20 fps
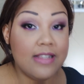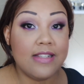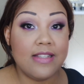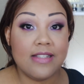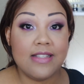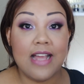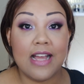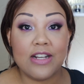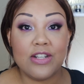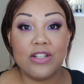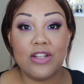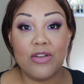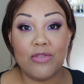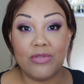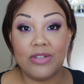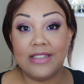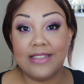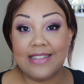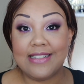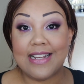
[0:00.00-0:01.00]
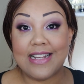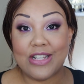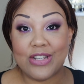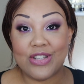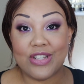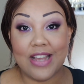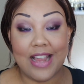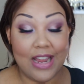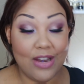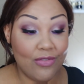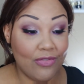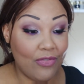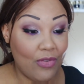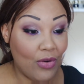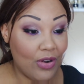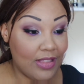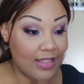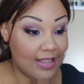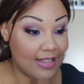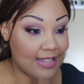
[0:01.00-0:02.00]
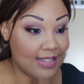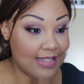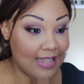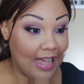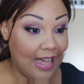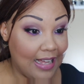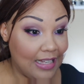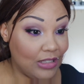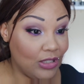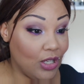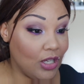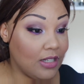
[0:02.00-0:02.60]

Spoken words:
This is actually a really nice shade for this eye